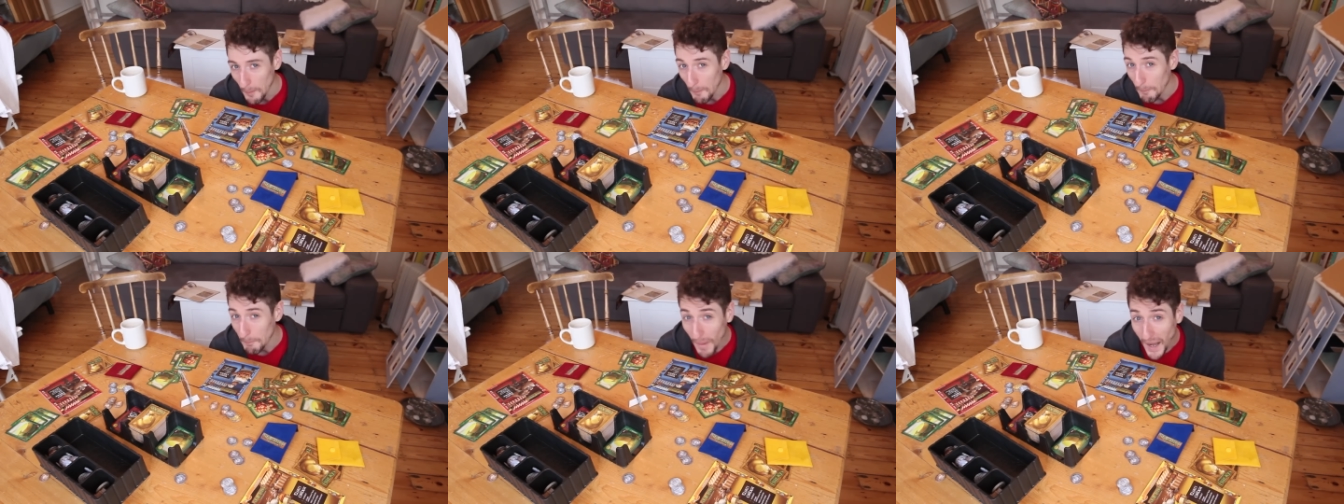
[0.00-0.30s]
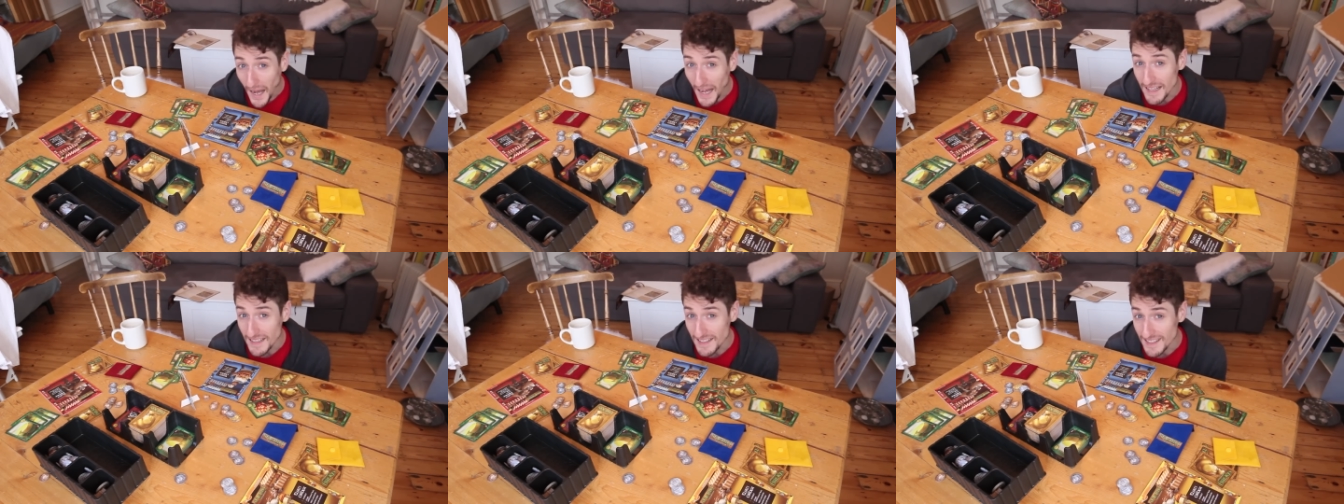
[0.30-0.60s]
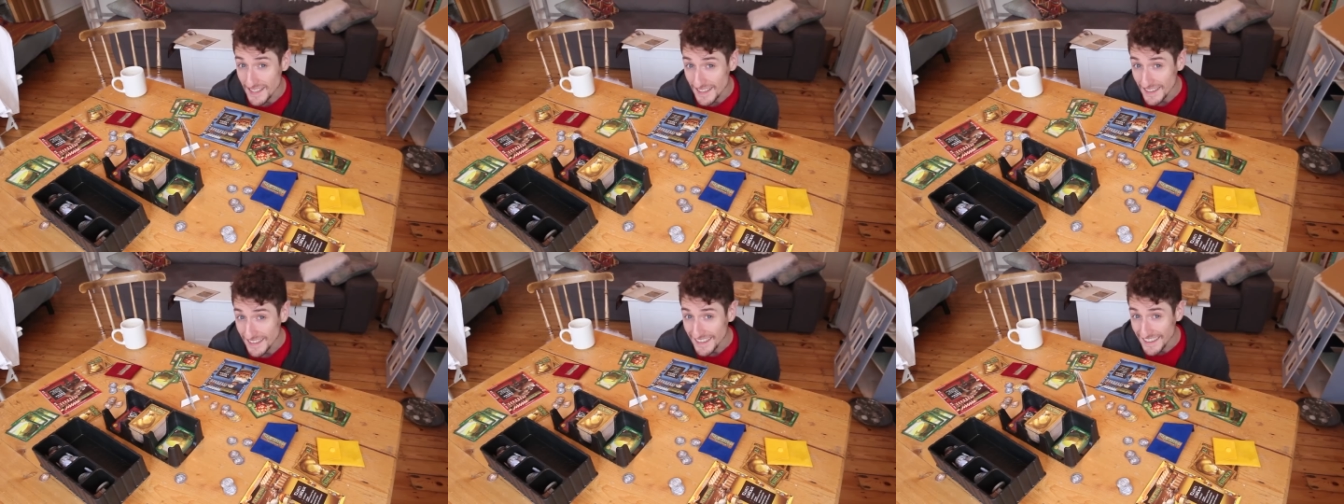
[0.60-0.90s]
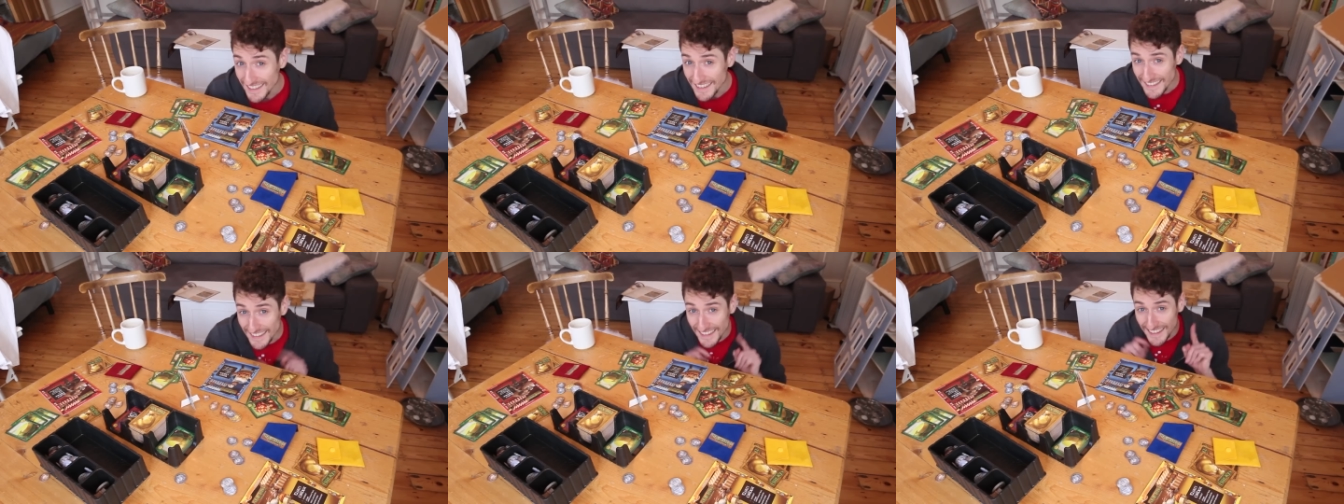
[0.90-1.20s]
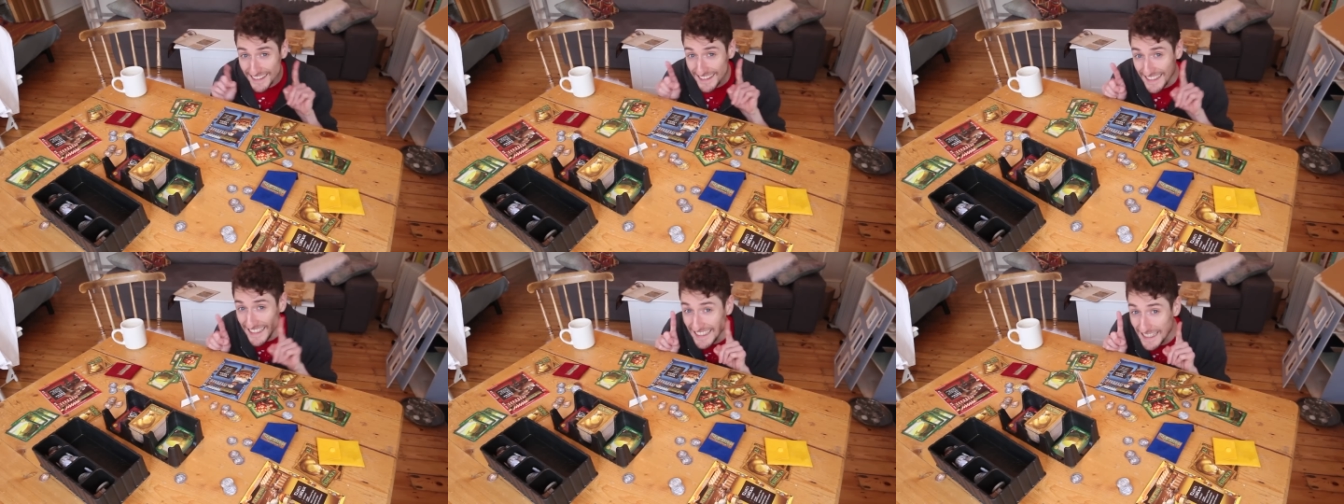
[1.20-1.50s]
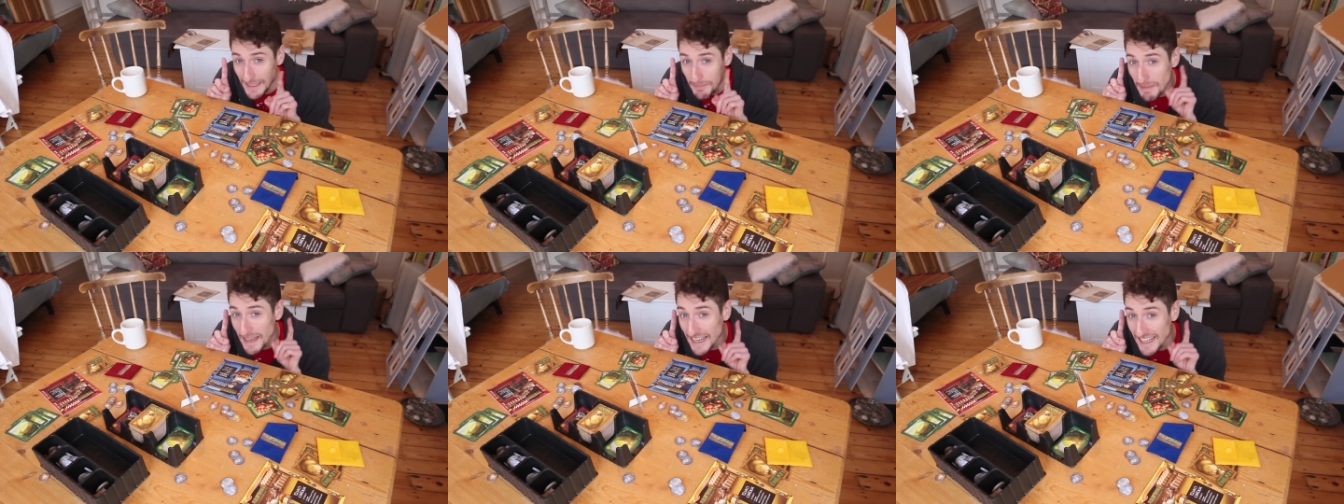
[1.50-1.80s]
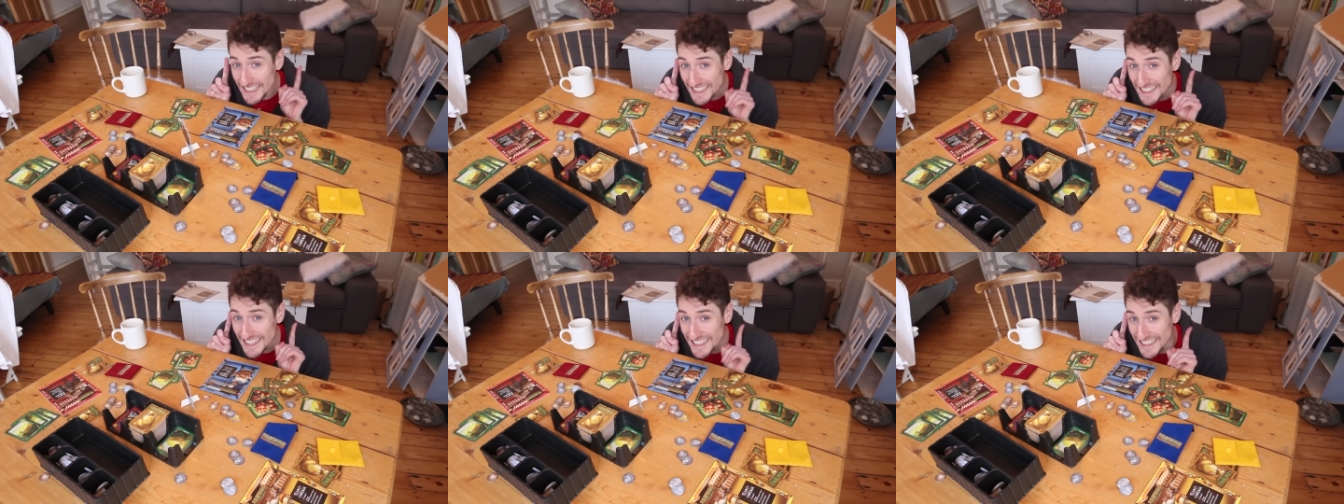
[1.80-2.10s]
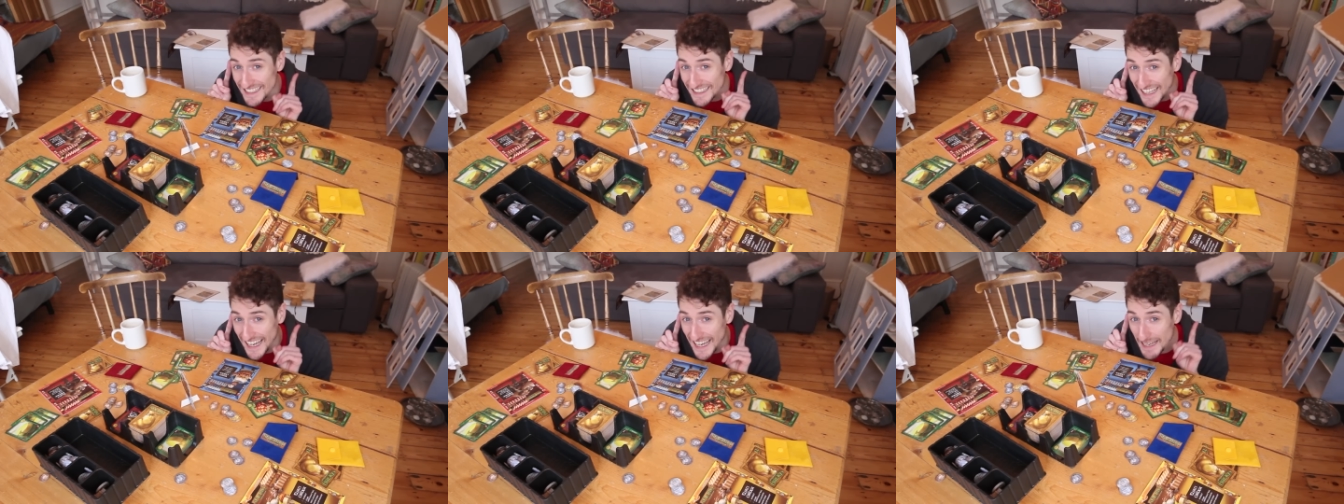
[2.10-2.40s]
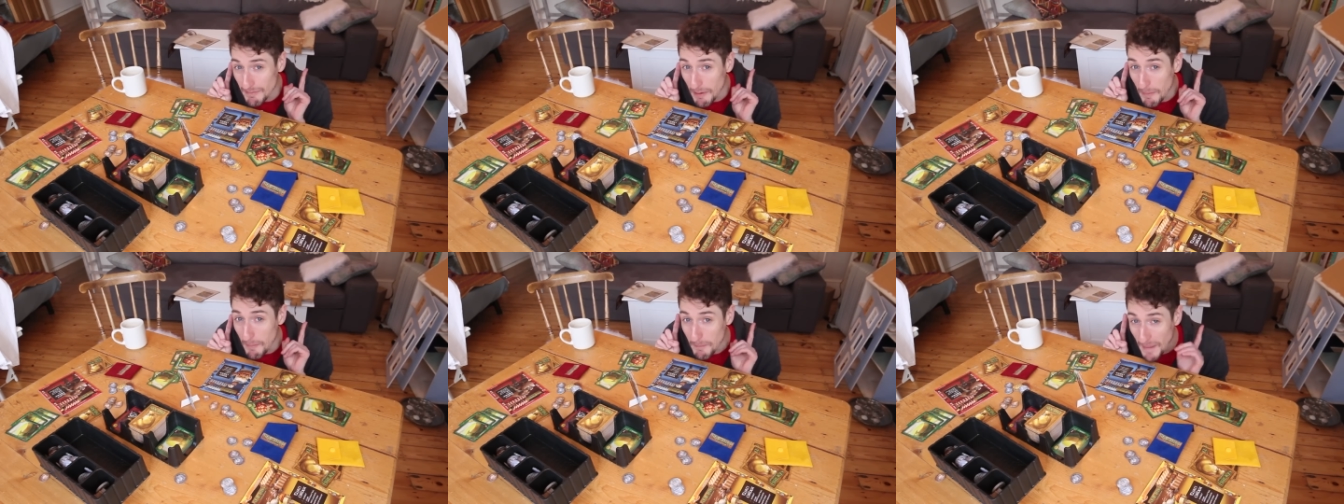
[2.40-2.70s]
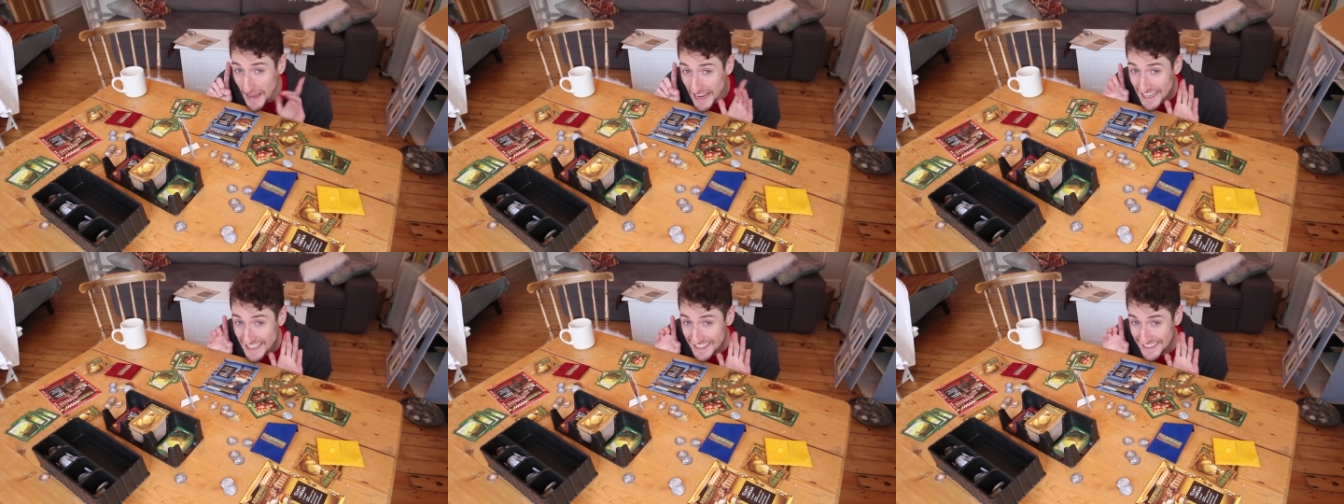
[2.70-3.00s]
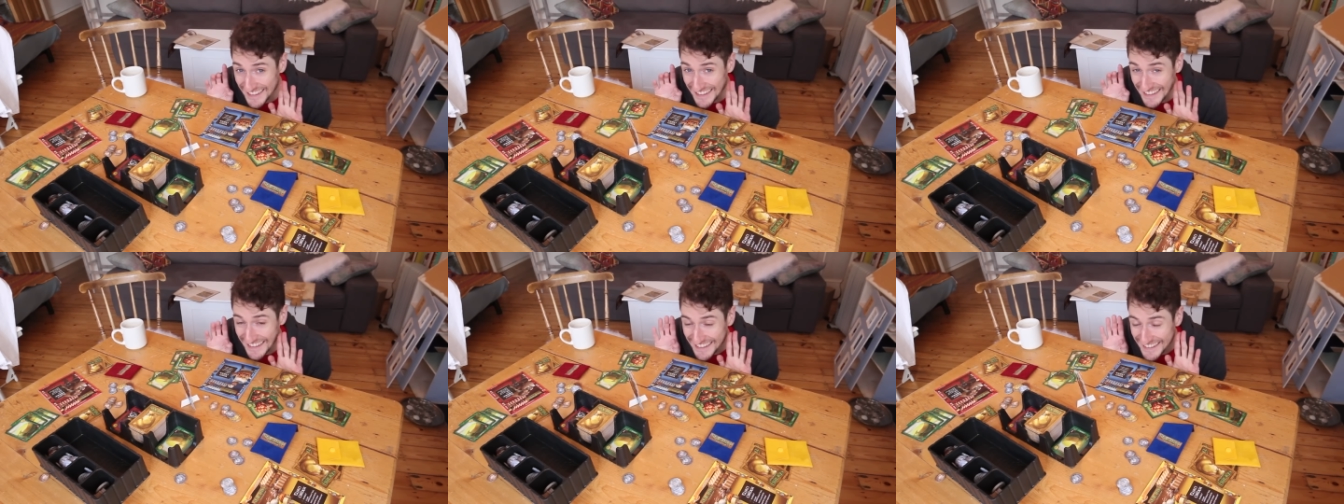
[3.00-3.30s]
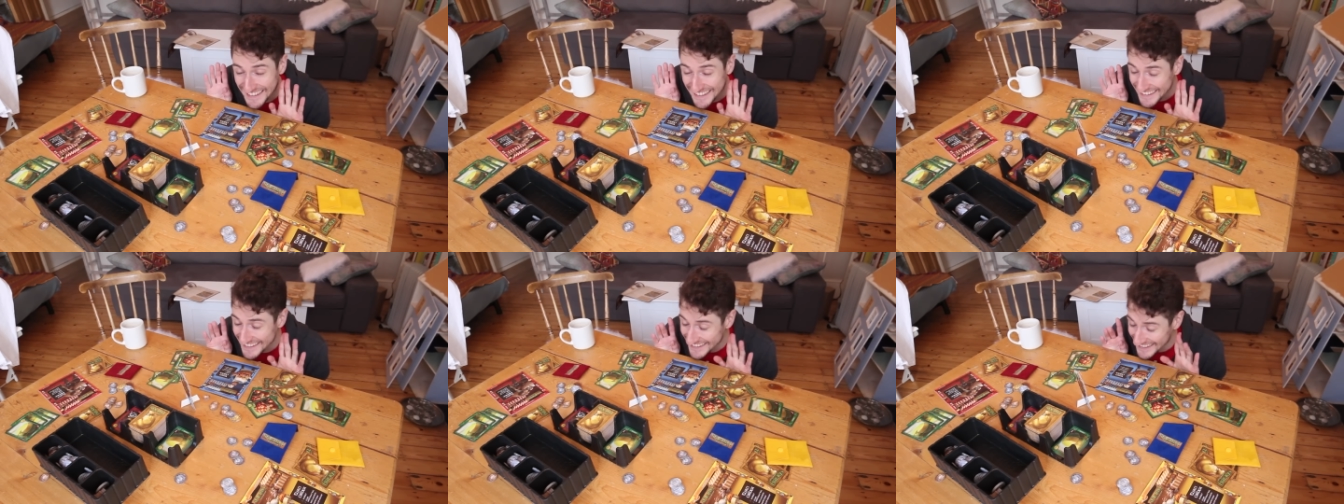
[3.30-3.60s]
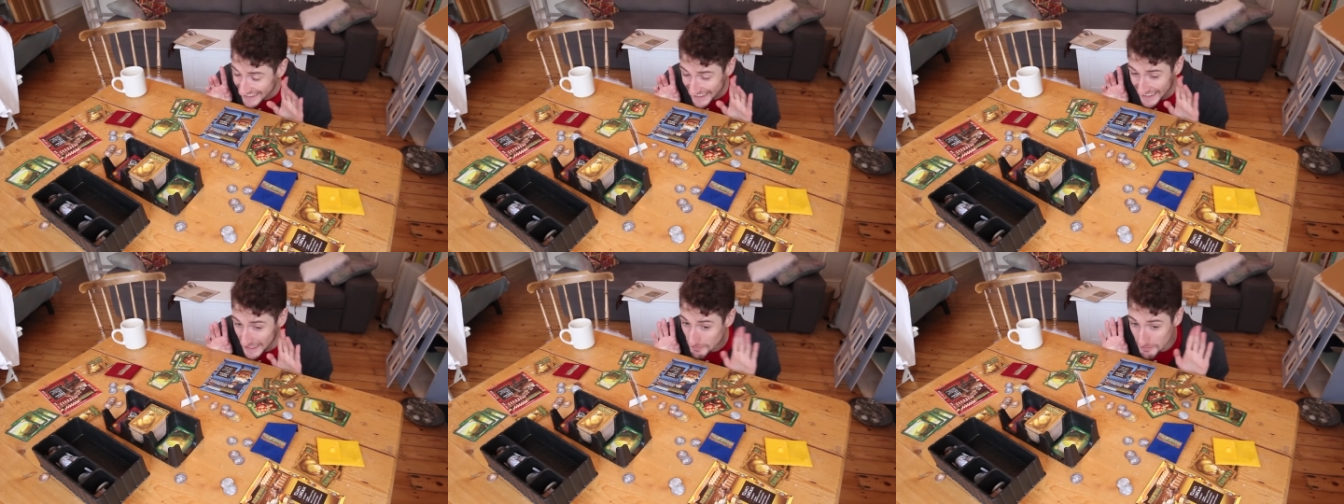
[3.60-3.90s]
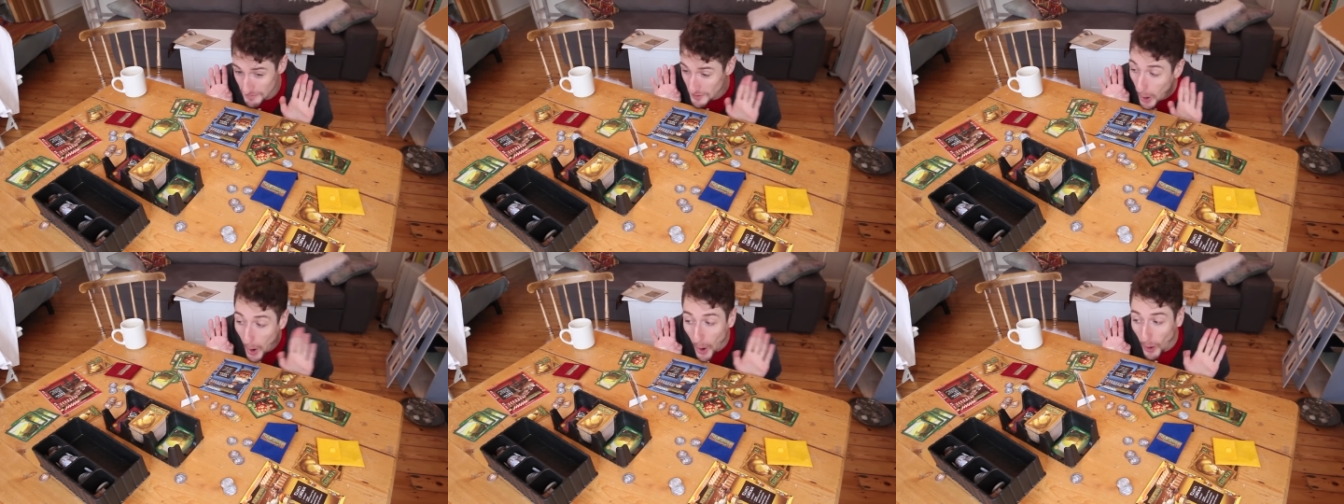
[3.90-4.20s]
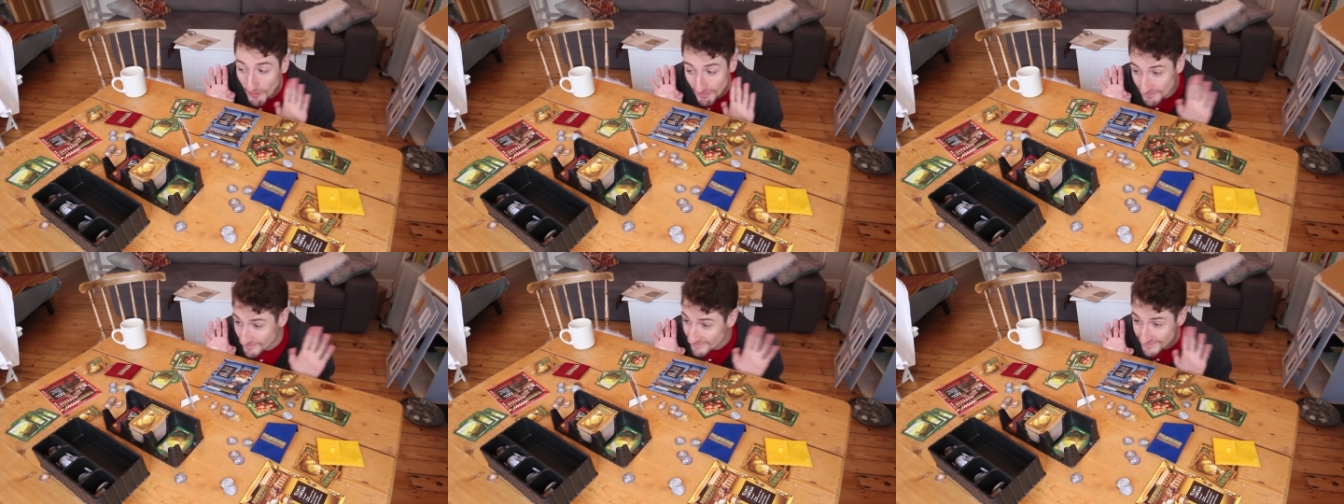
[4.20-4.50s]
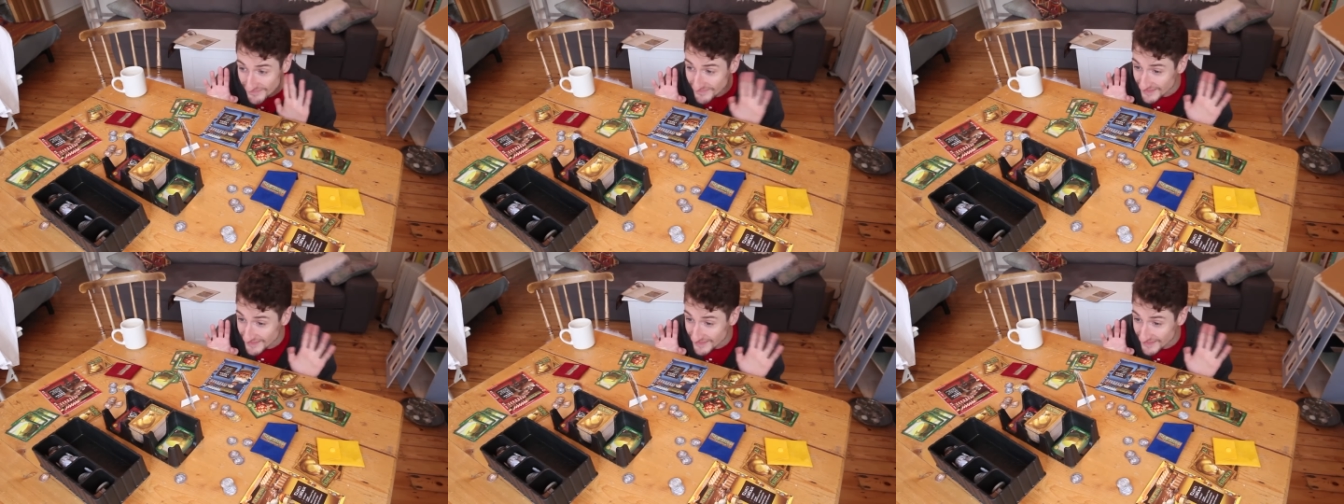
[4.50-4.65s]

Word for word: But the thing that makes this game amazing, and I'm not,